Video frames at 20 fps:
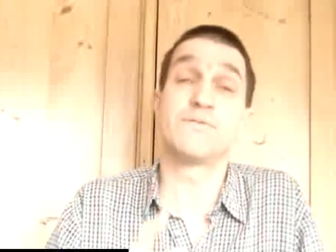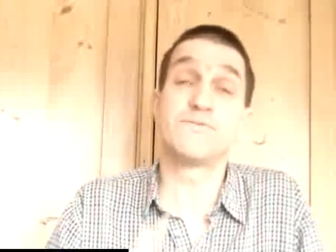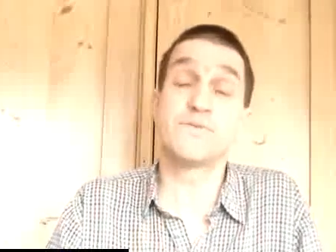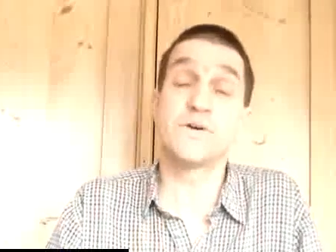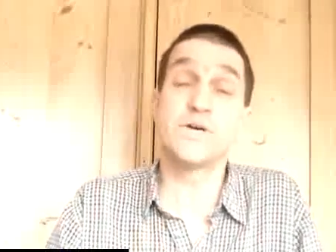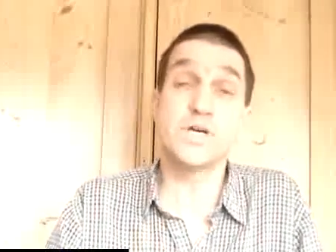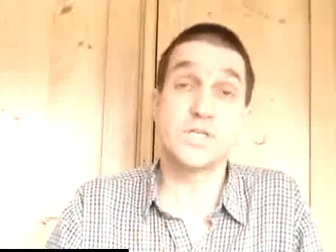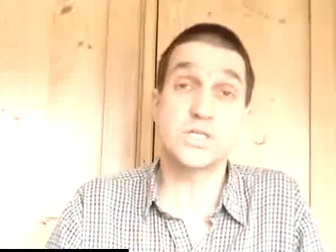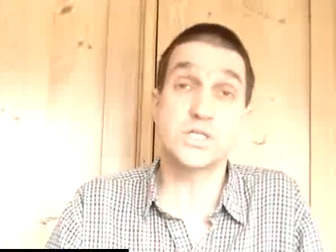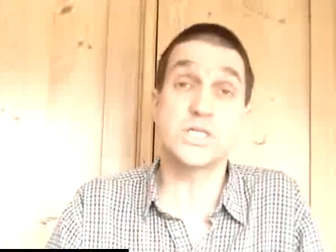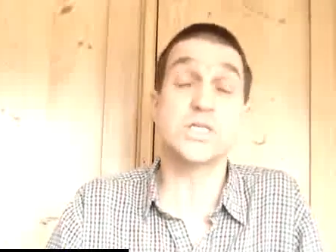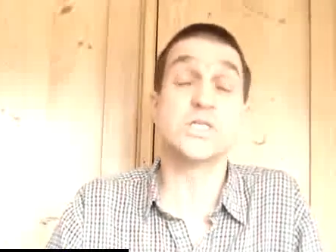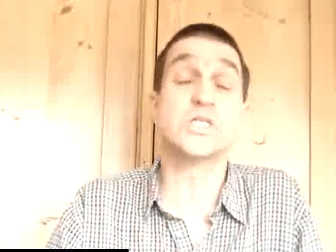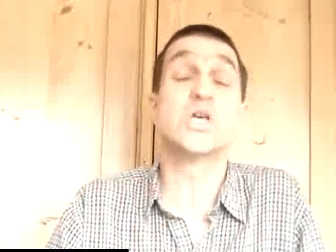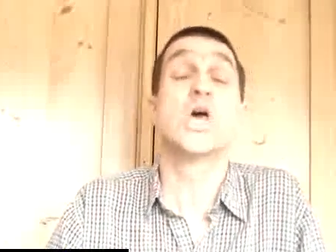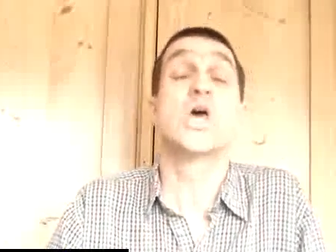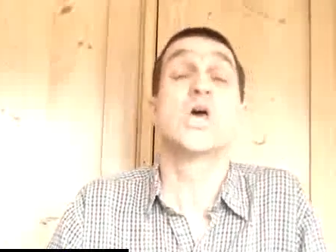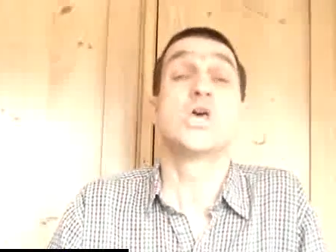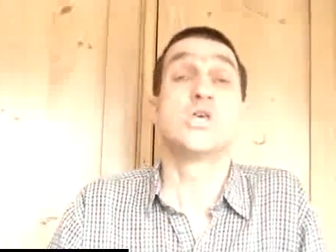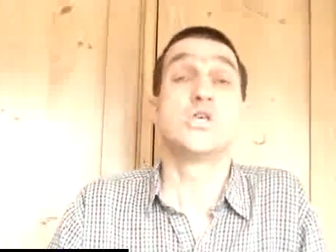The first
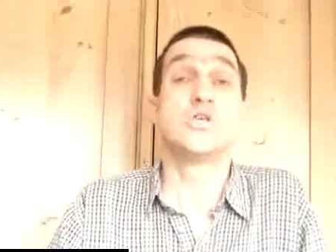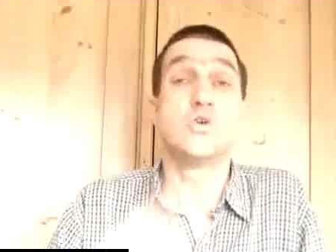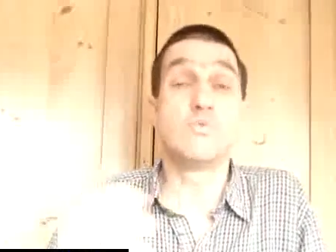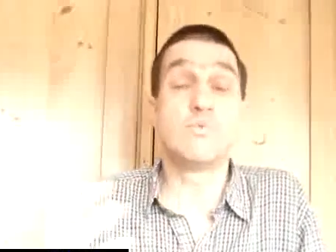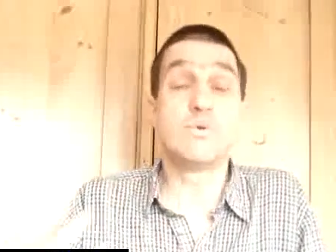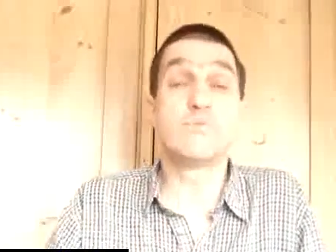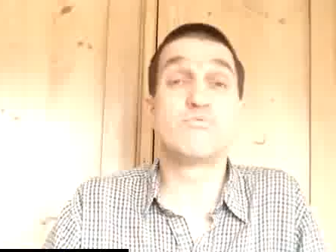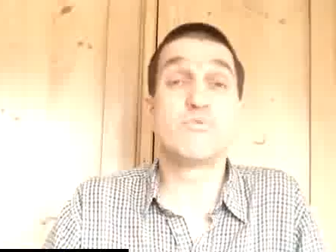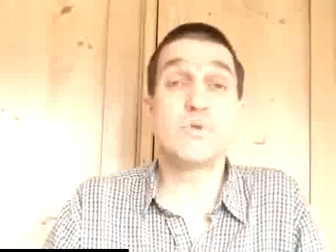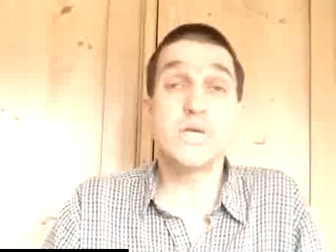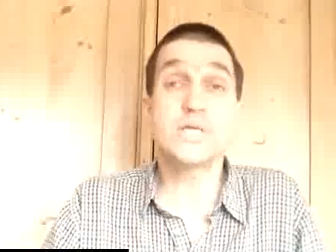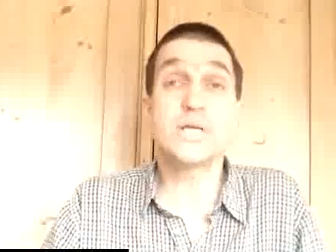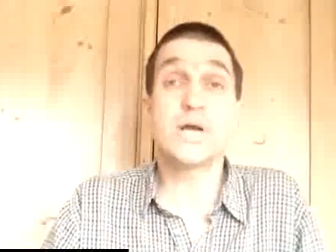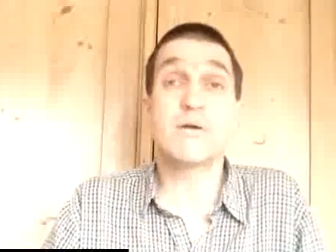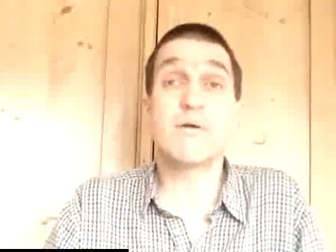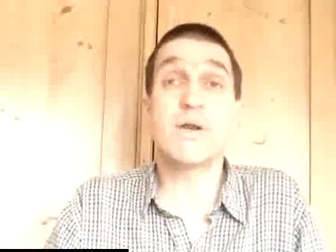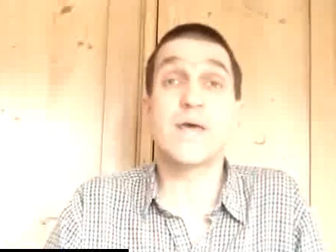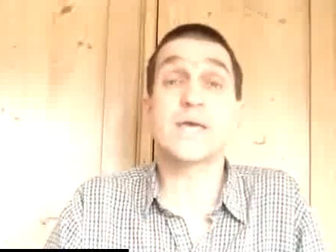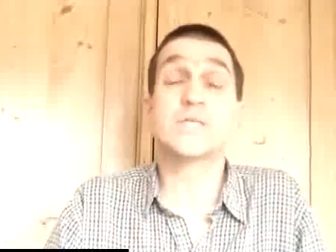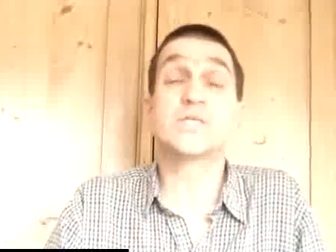is you'll be
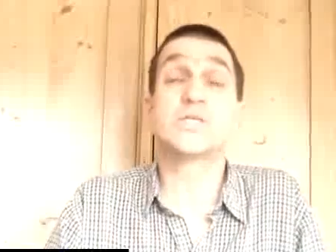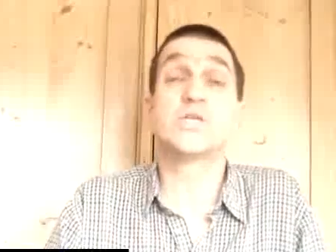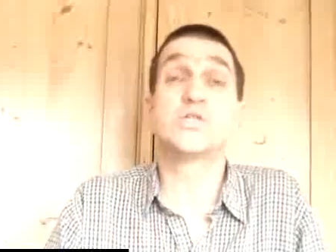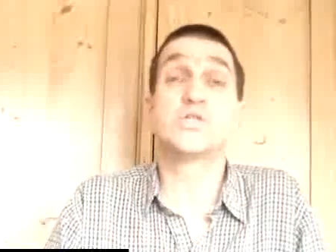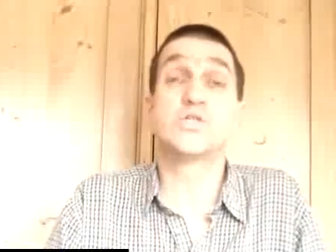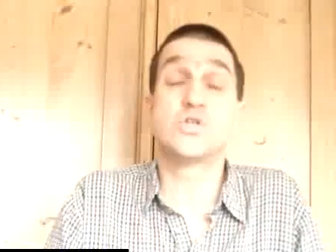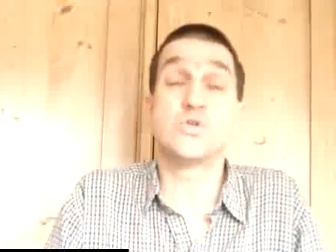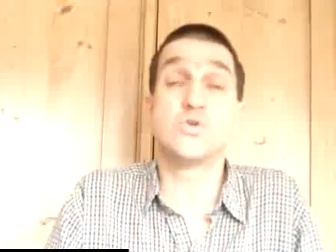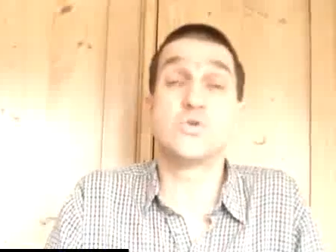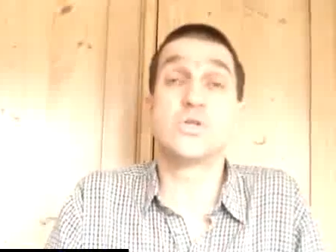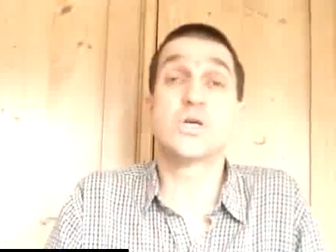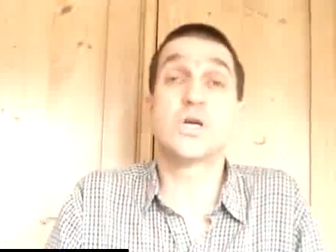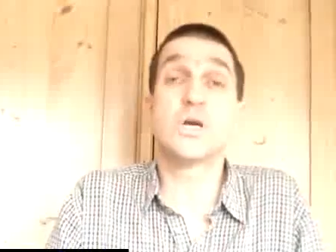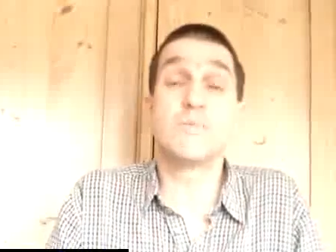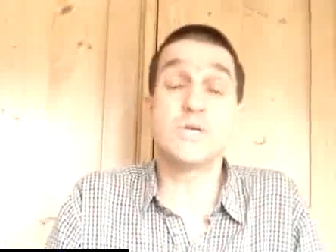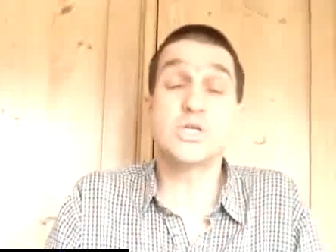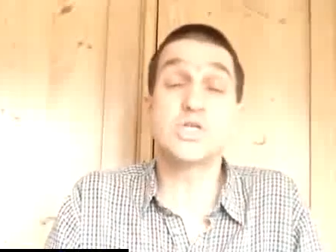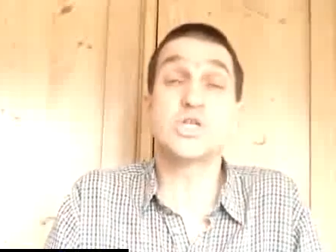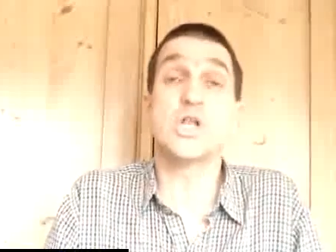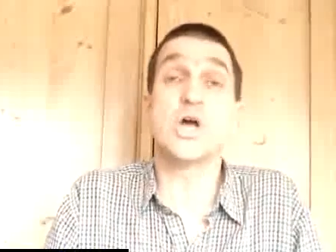redirected to the
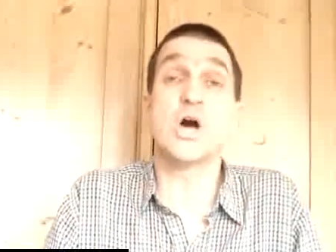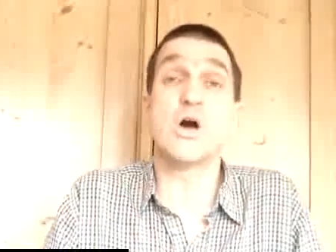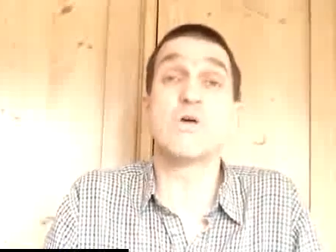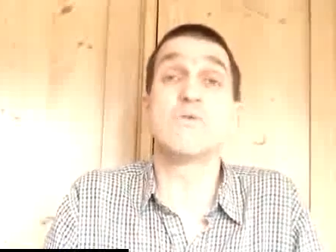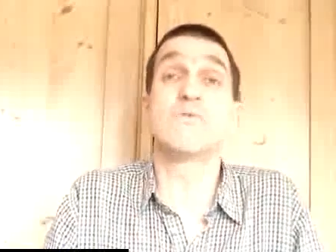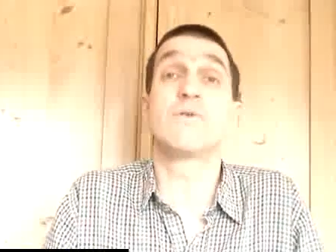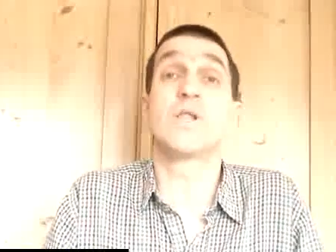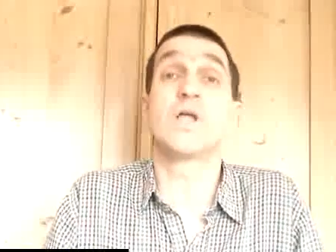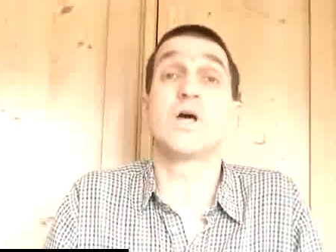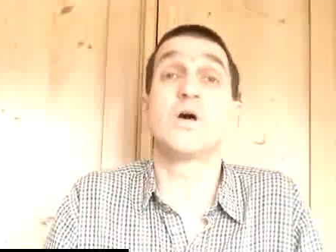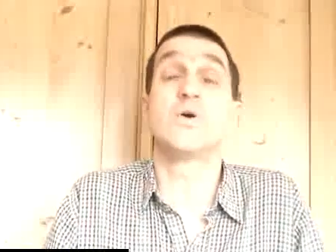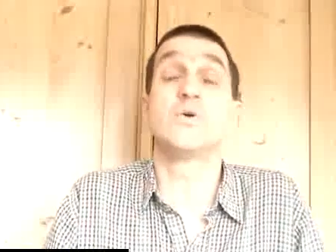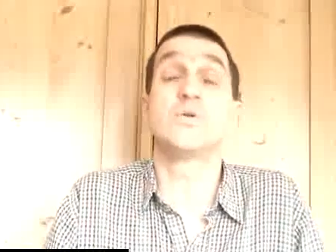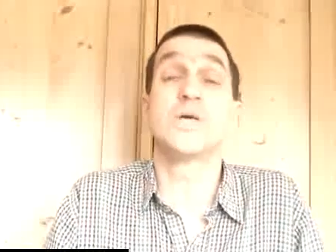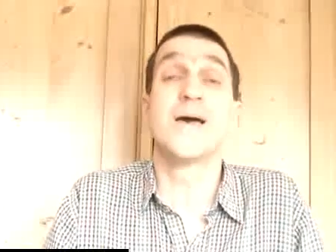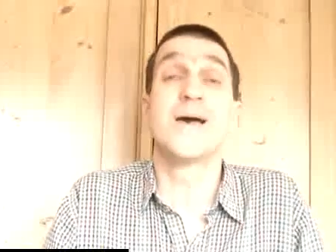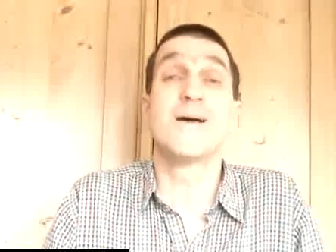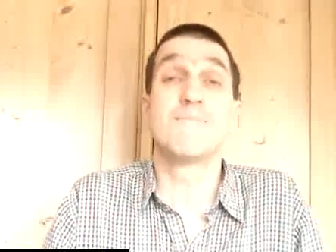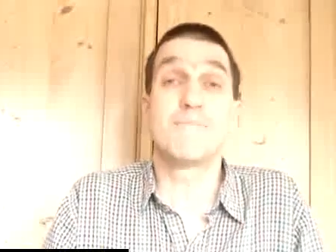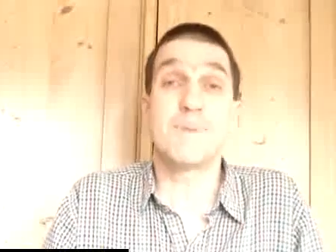Commission
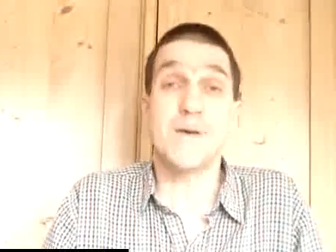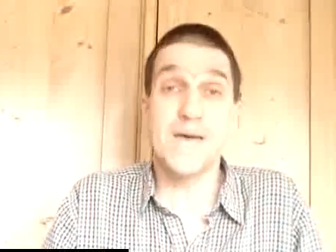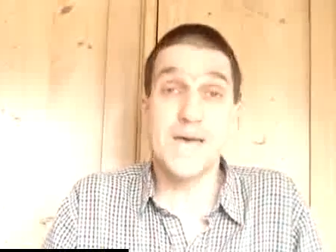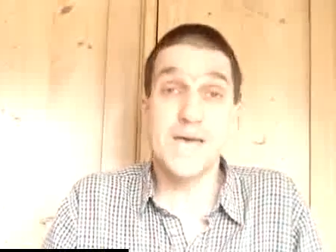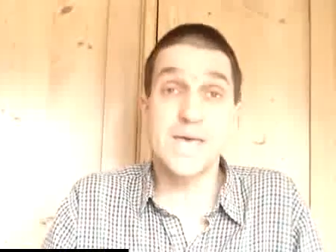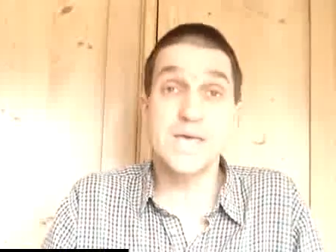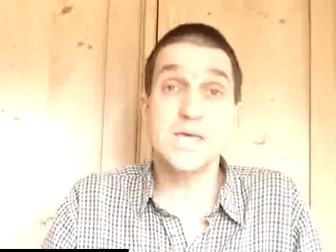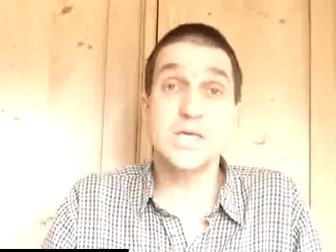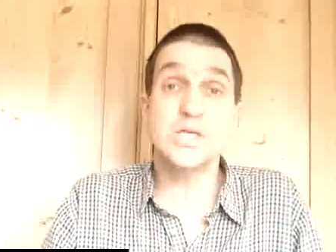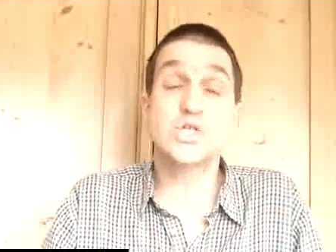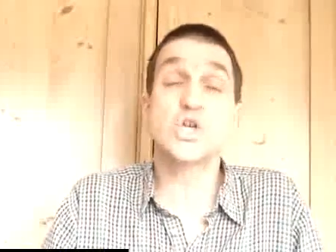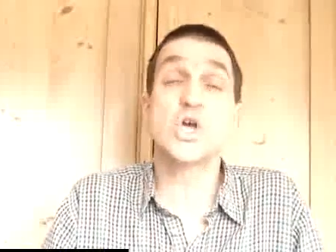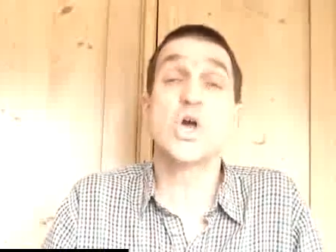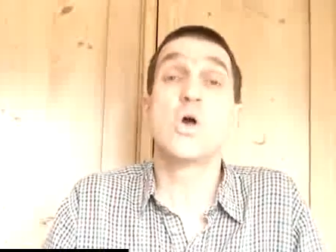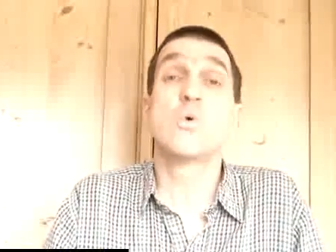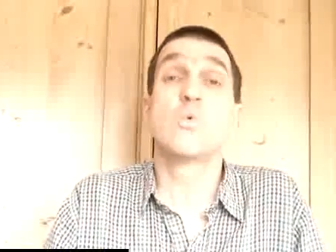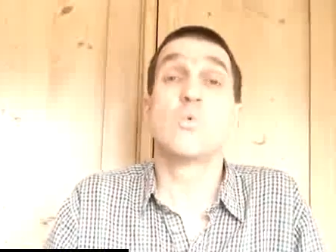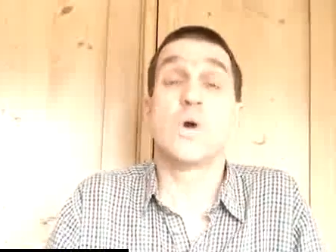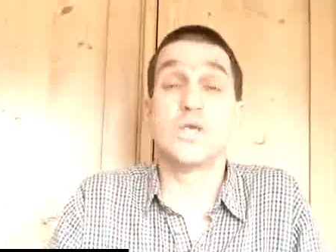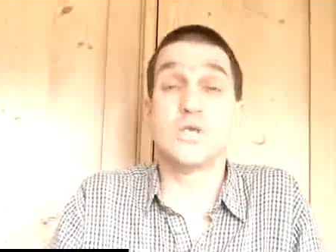Overload page
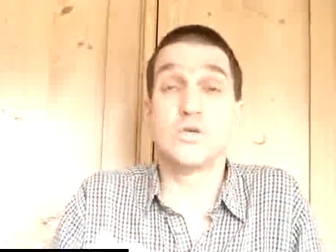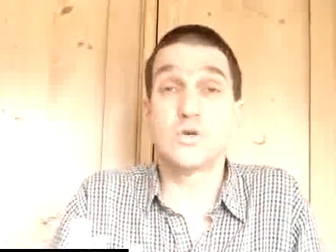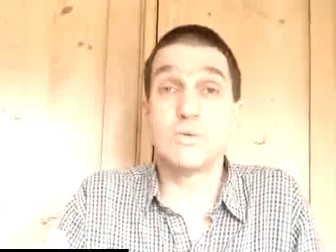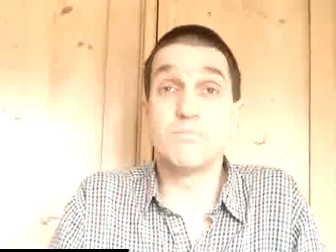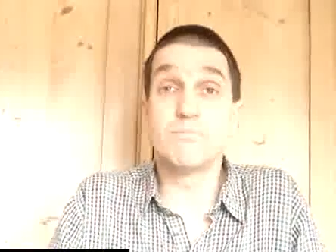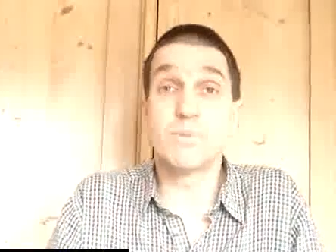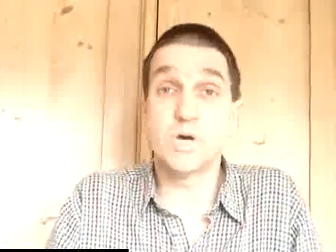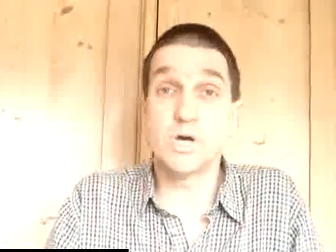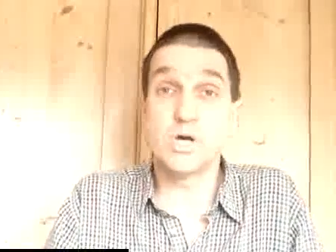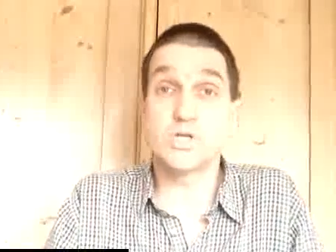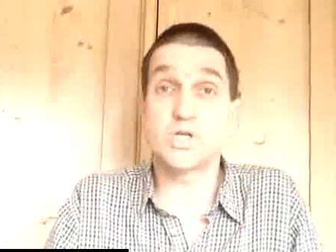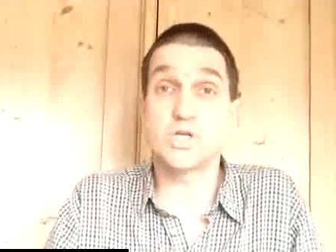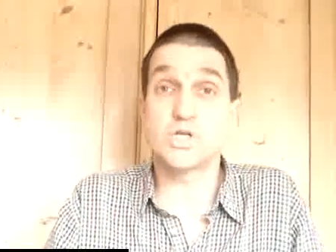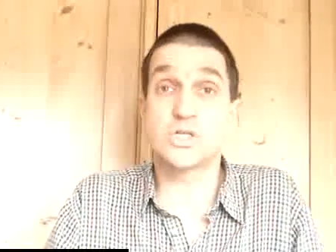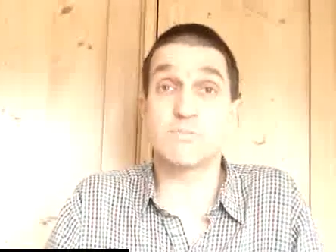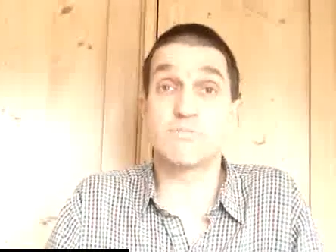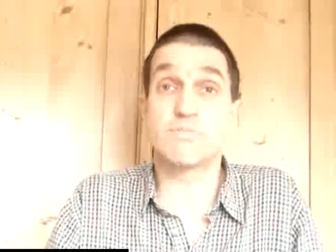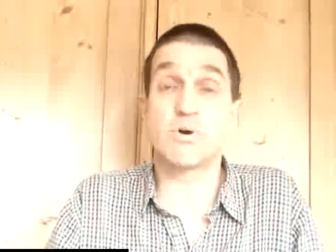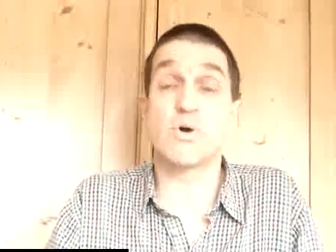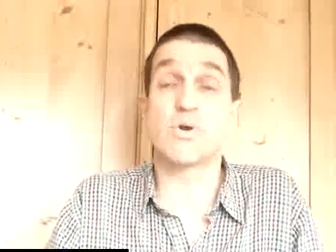where you can
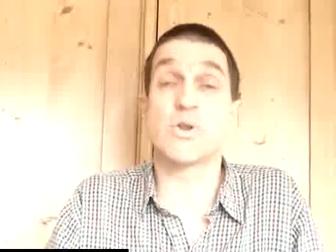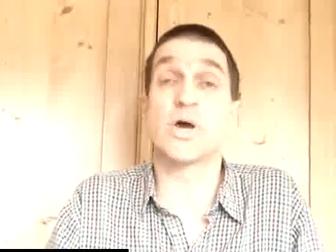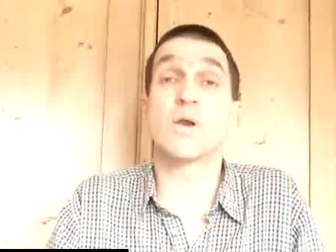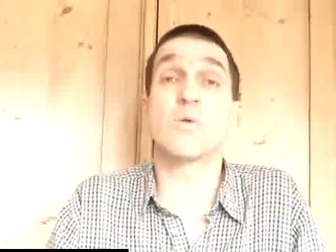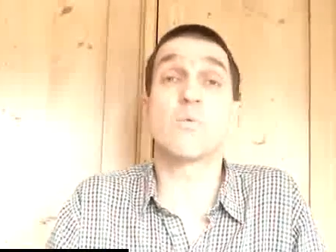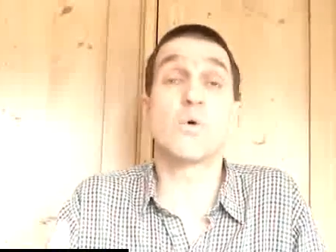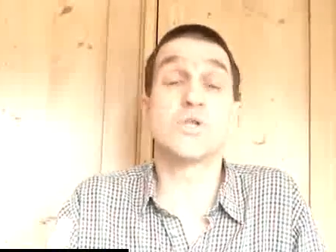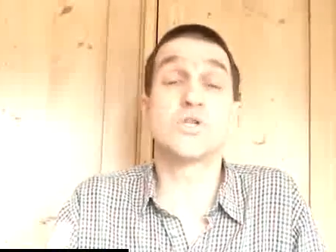purchase the product.